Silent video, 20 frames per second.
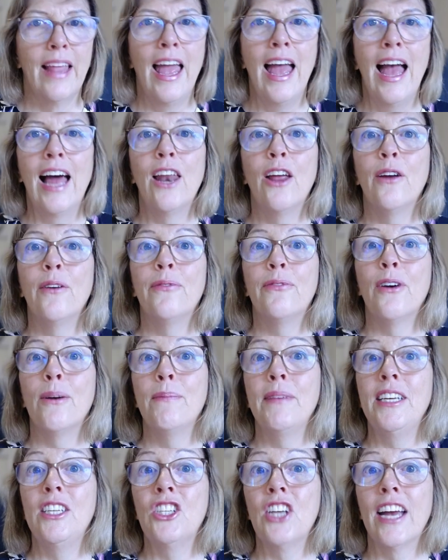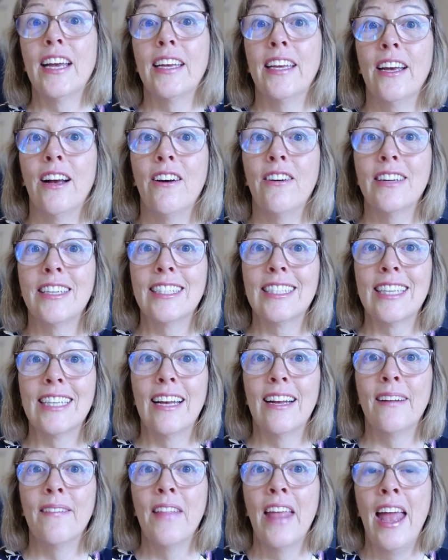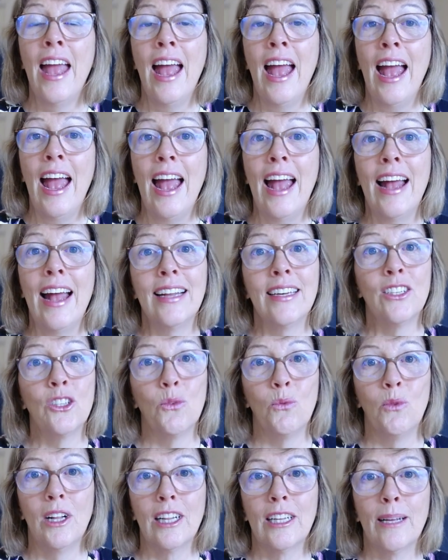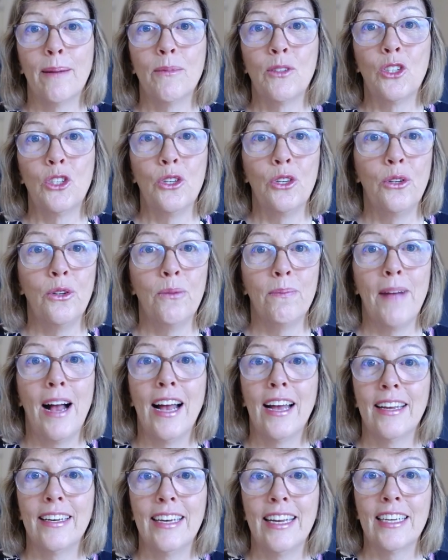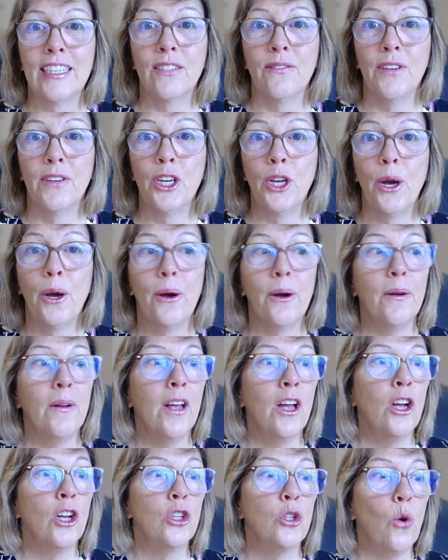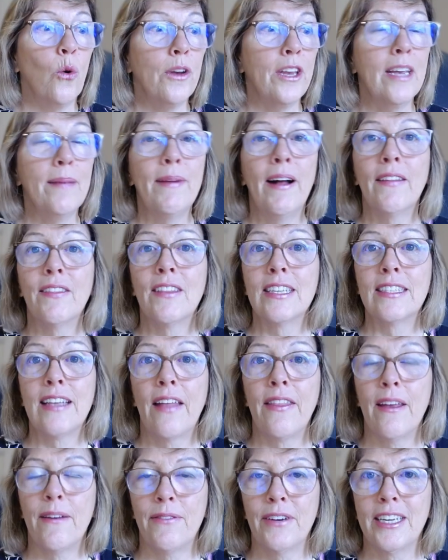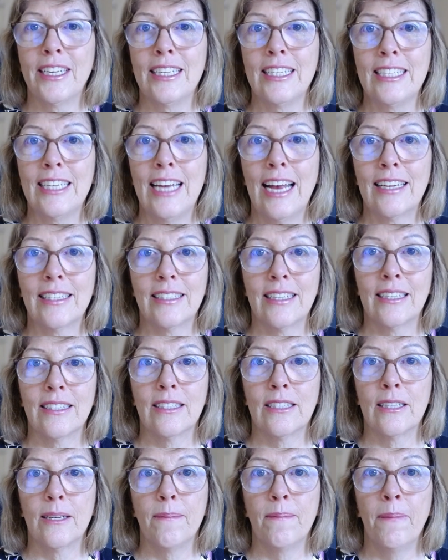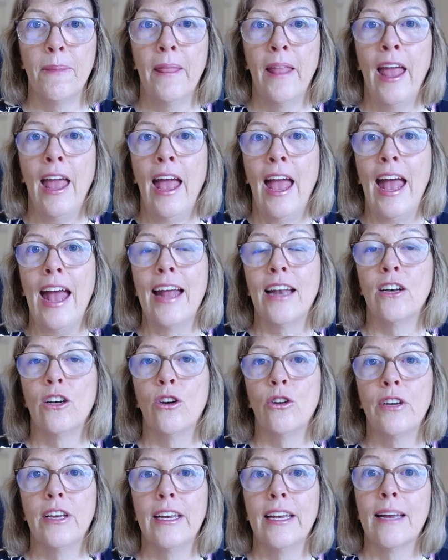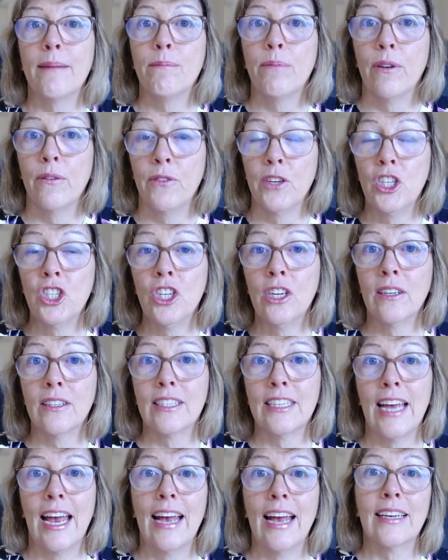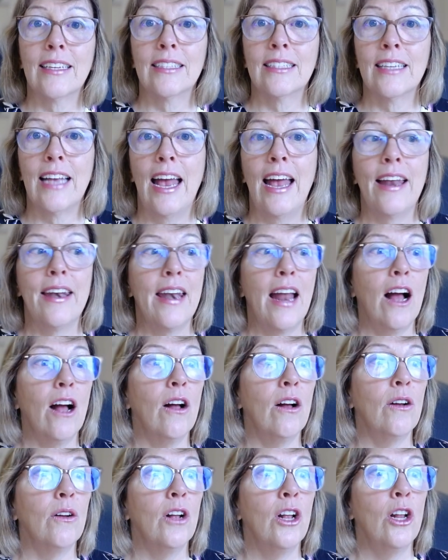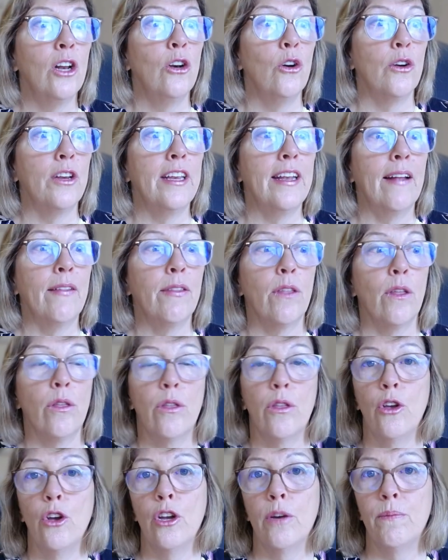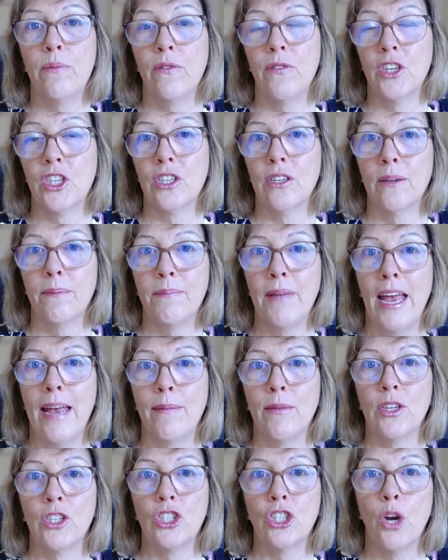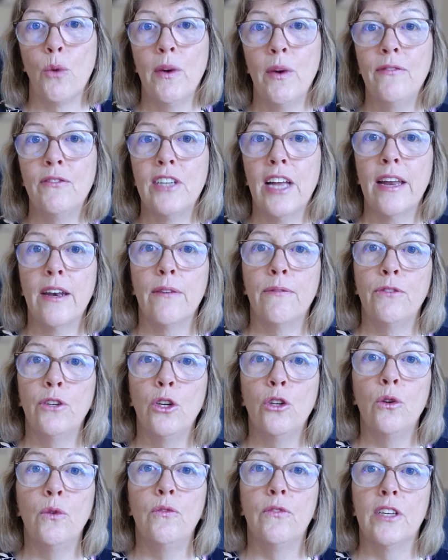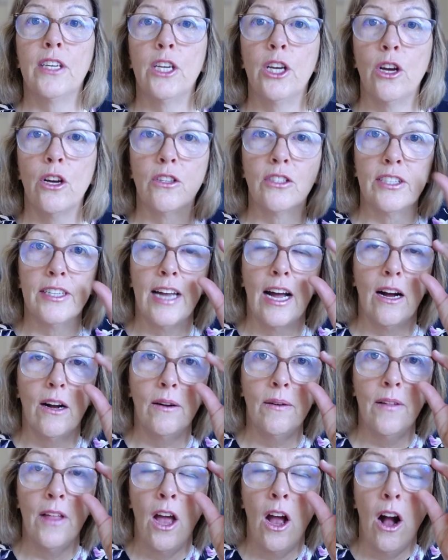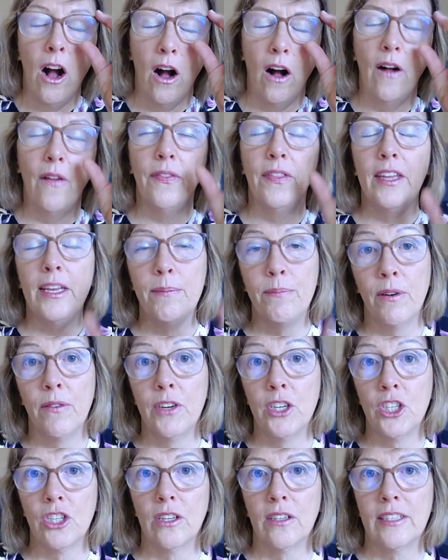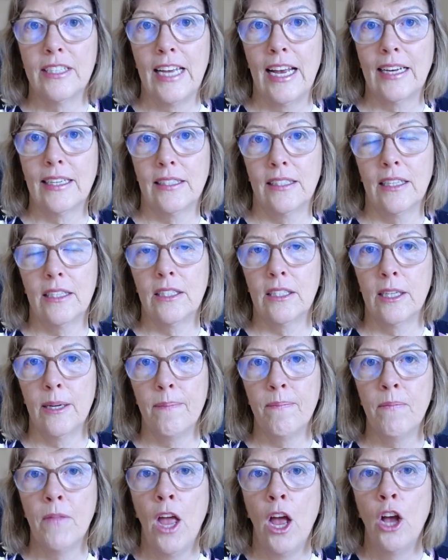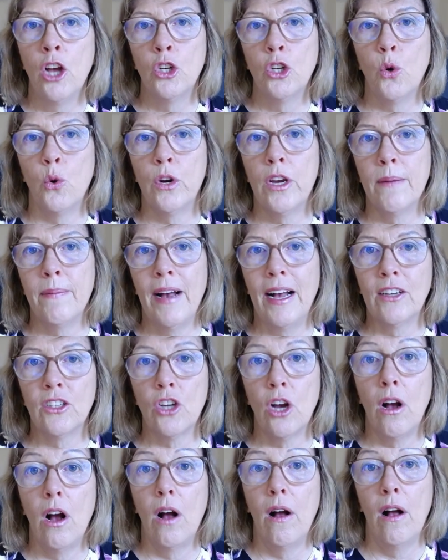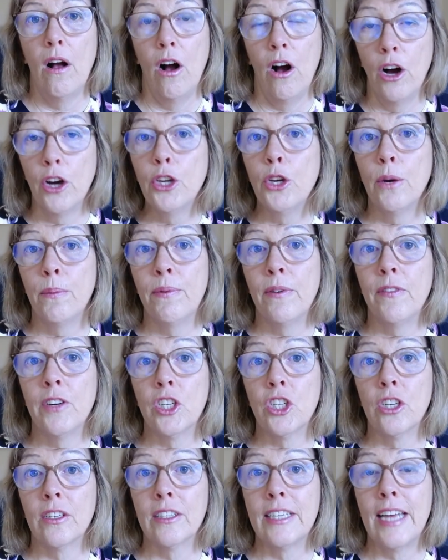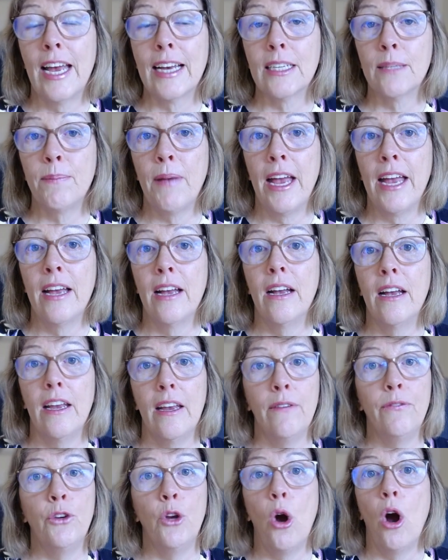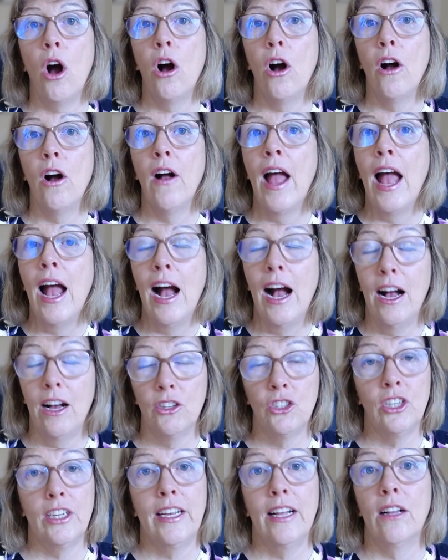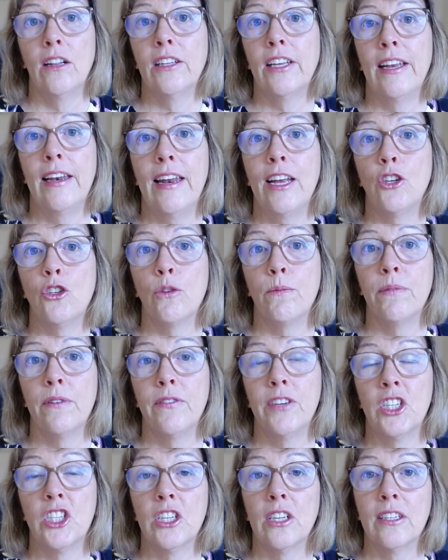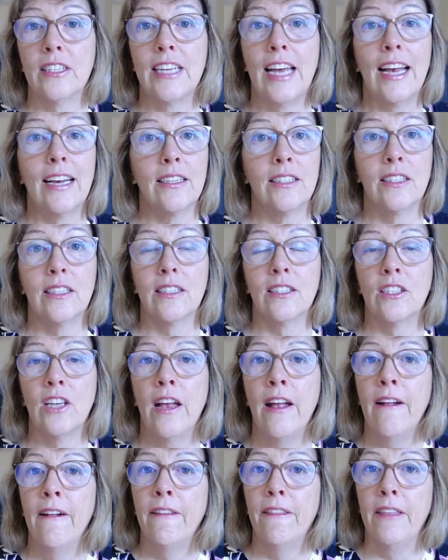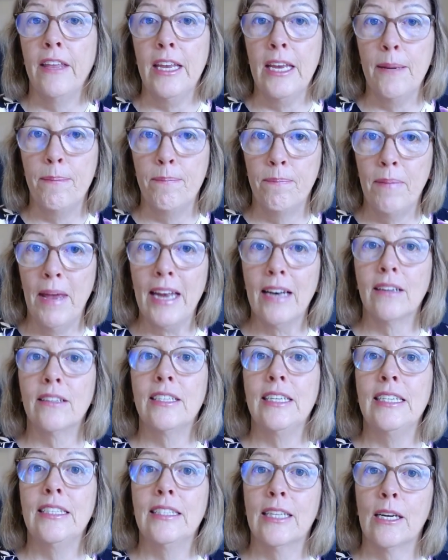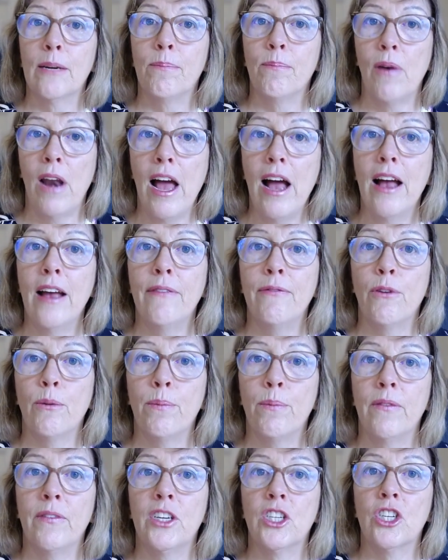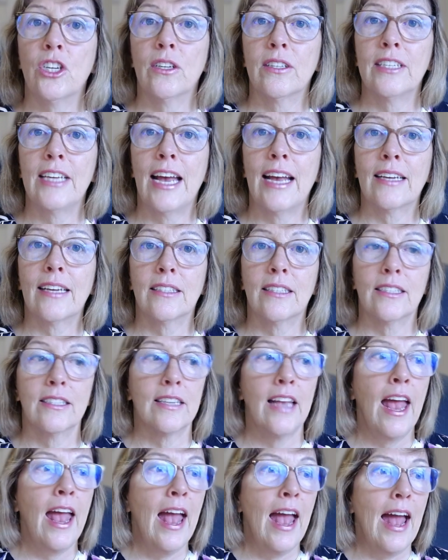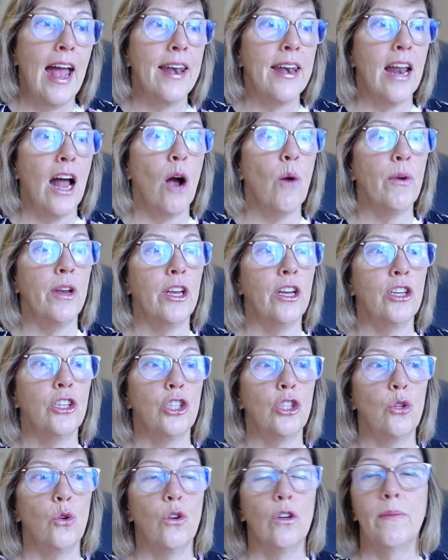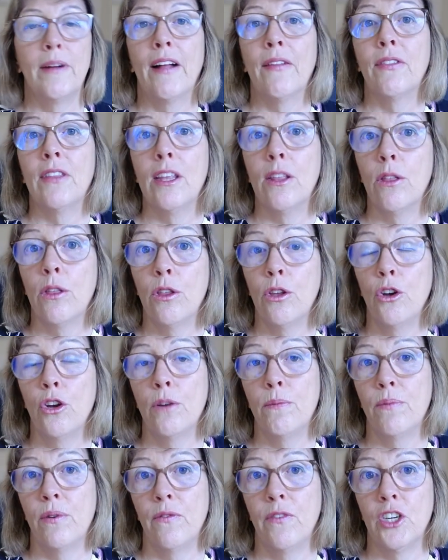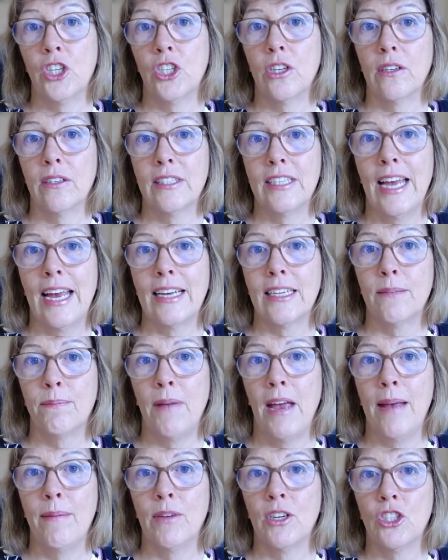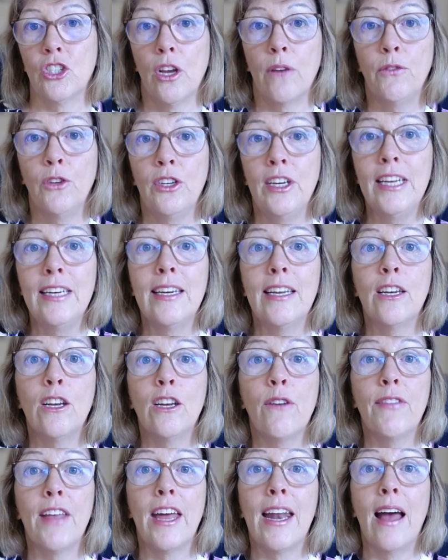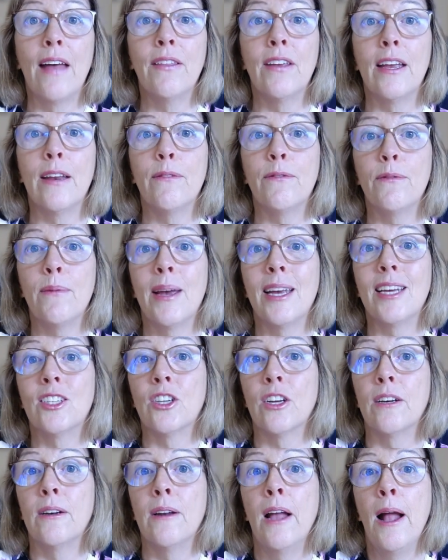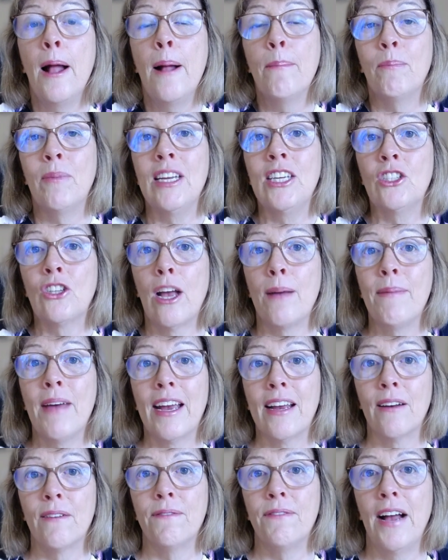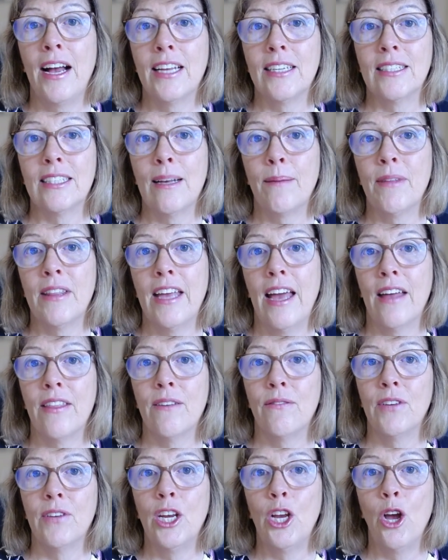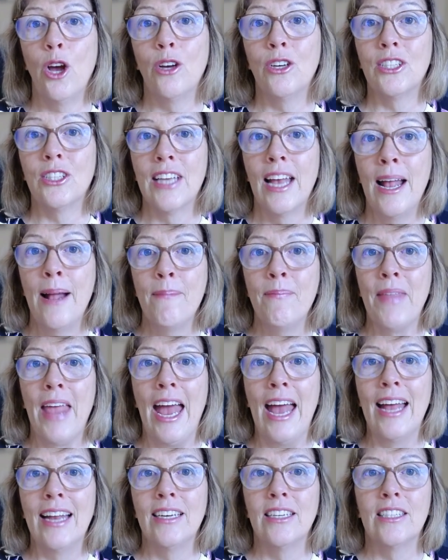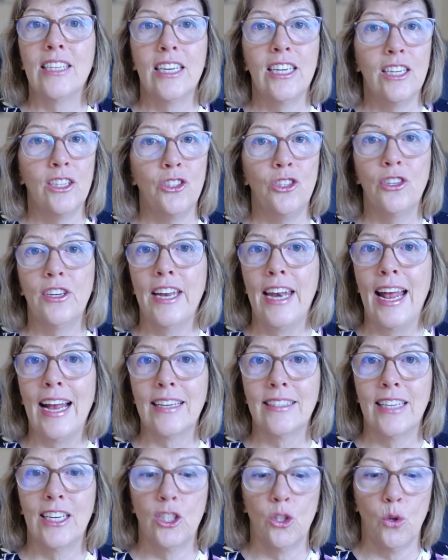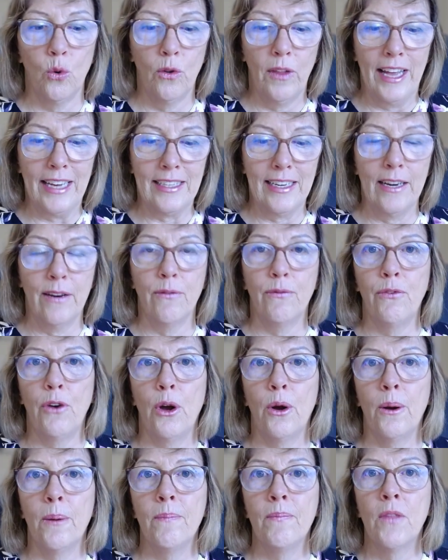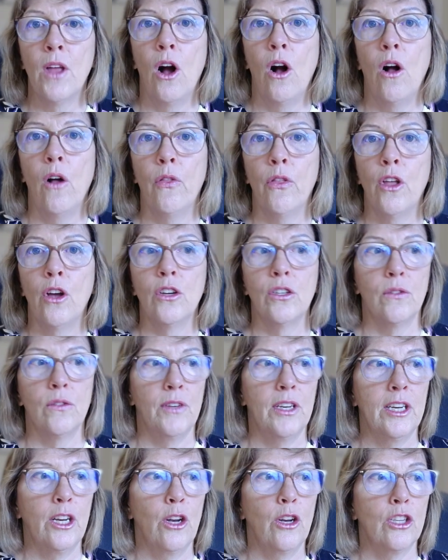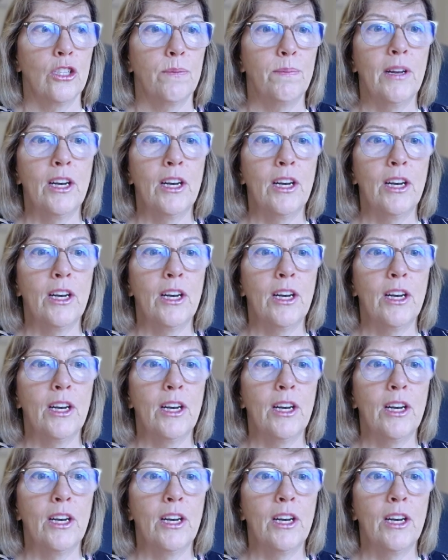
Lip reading: Hello from me, Jackie Arendse, and welcome to my next video talking about the South African tax system and looking at provisional tax and now looking at the third provisional payment. So we've done a few videos now on the provisional tax system talking about, are you a provisional taxpayer? If you are, how to calculate your provisional taxes, the penalties that apply for provisional taxes, and now we're going to talk about the third provisional tax payment. So if you need any of that other information, please go back and find some of the other videos, and you can access all that info on those videos.